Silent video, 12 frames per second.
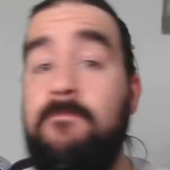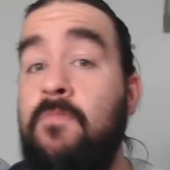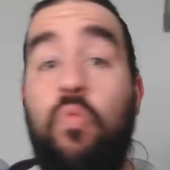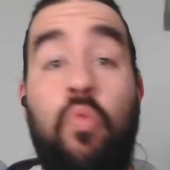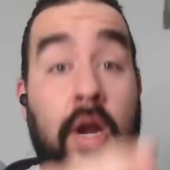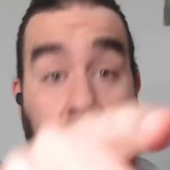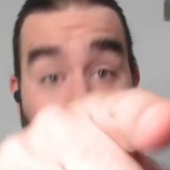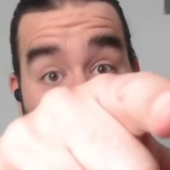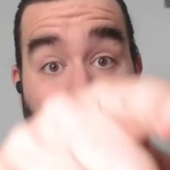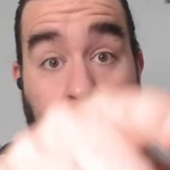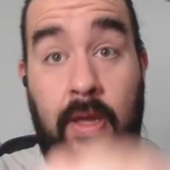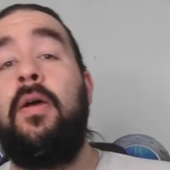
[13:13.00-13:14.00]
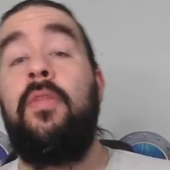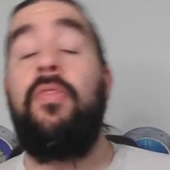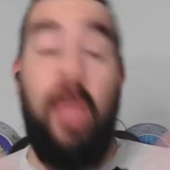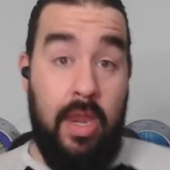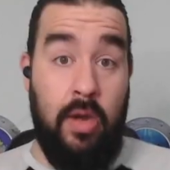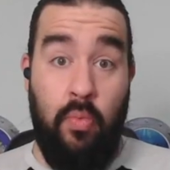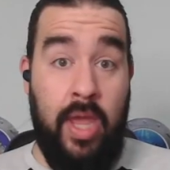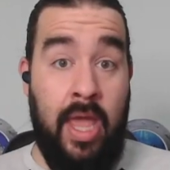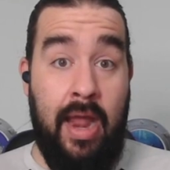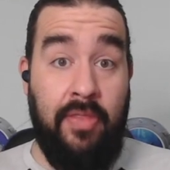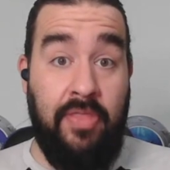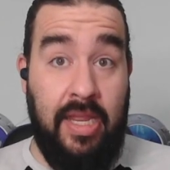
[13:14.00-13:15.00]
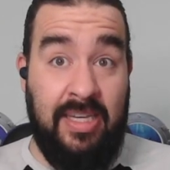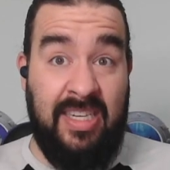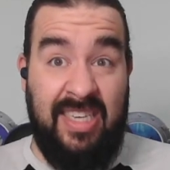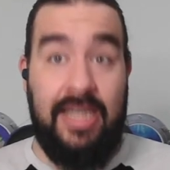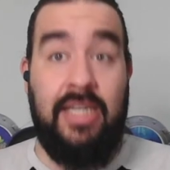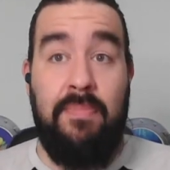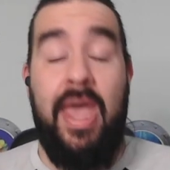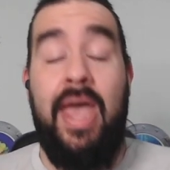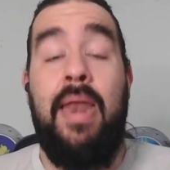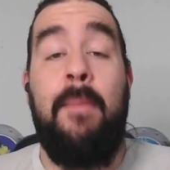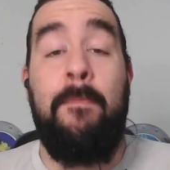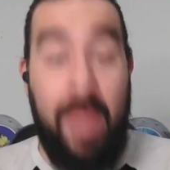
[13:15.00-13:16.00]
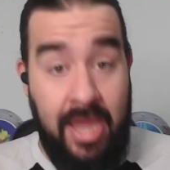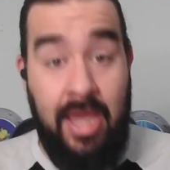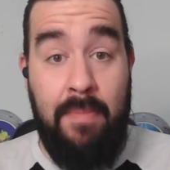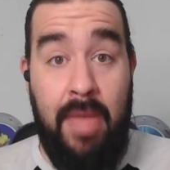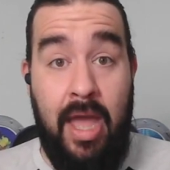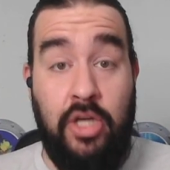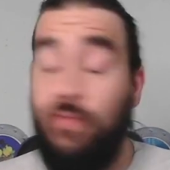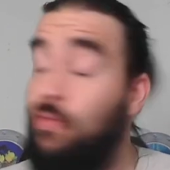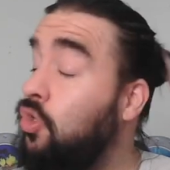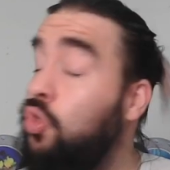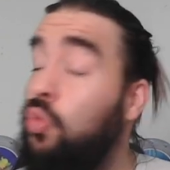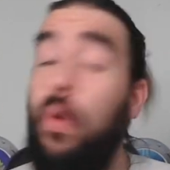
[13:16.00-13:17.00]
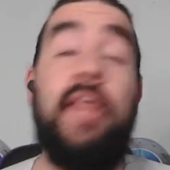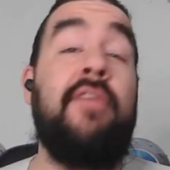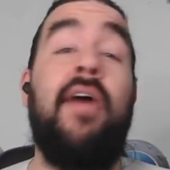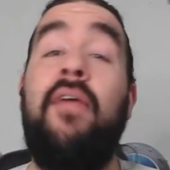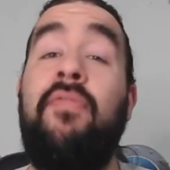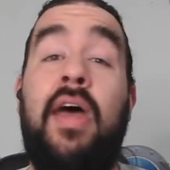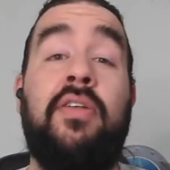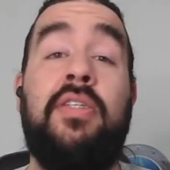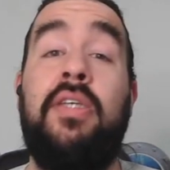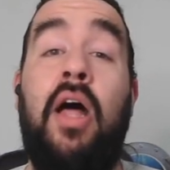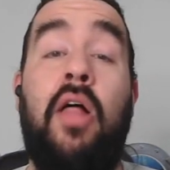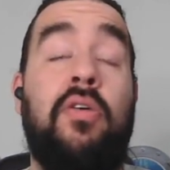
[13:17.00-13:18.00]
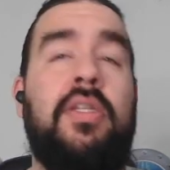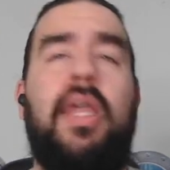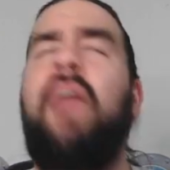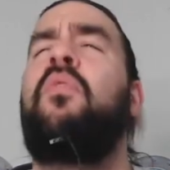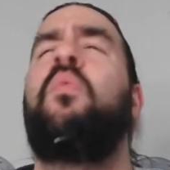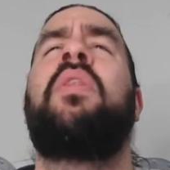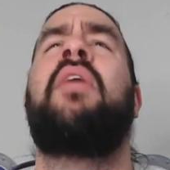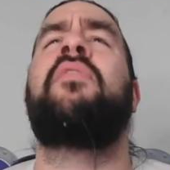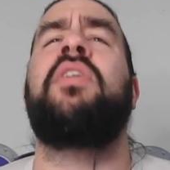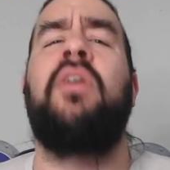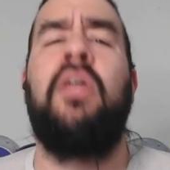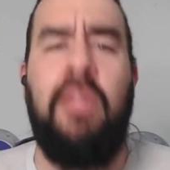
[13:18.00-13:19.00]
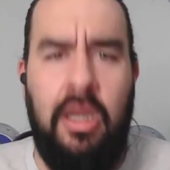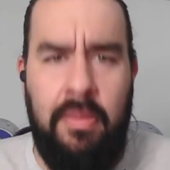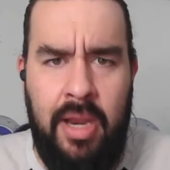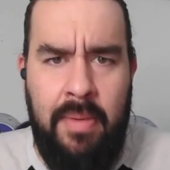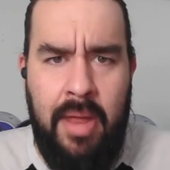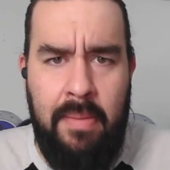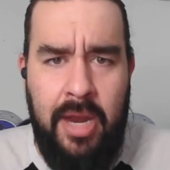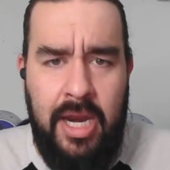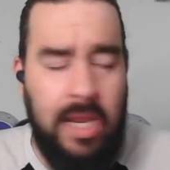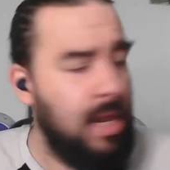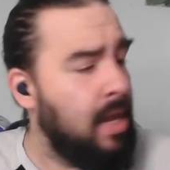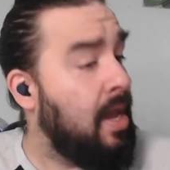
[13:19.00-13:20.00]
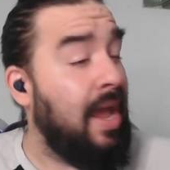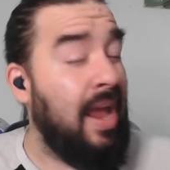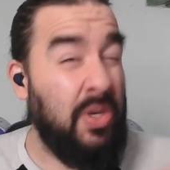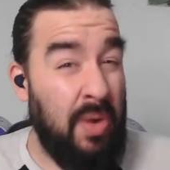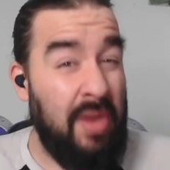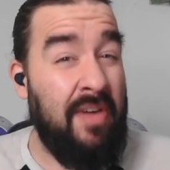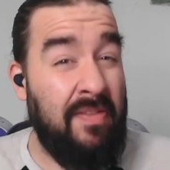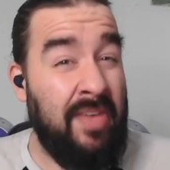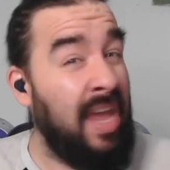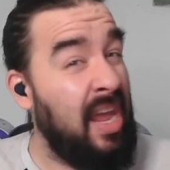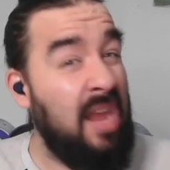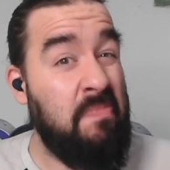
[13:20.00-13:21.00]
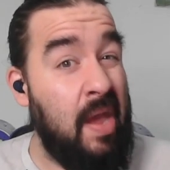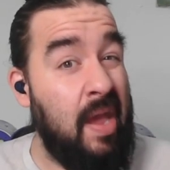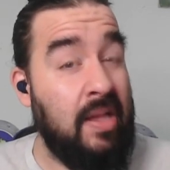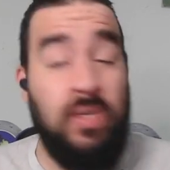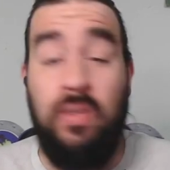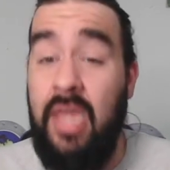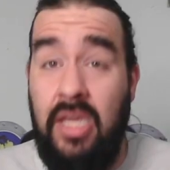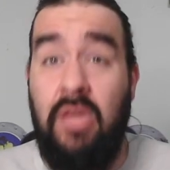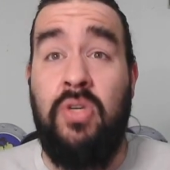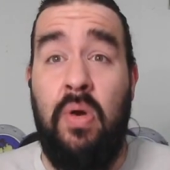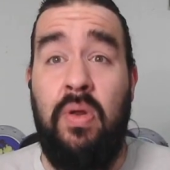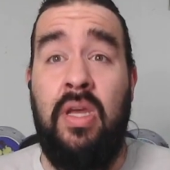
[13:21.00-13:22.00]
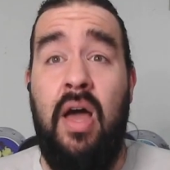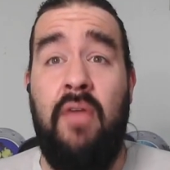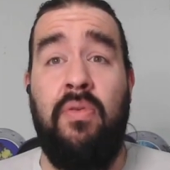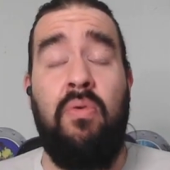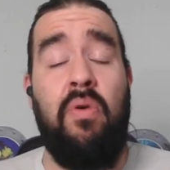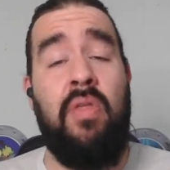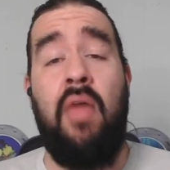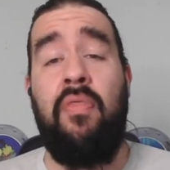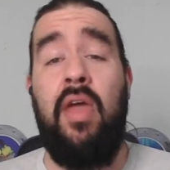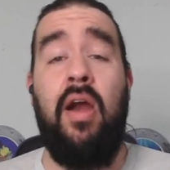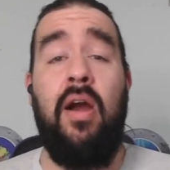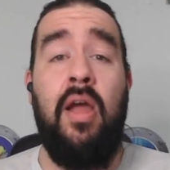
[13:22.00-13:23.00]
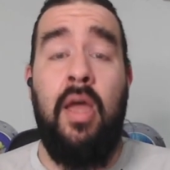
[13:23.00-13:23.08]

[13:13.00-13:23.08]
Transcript: right there with you. Then we had the six-man mayhem match for $25,000. Everyone loves a good little bit amount of money, and 25K ain't bad, so thank you, Tony Khan, for throwing that there.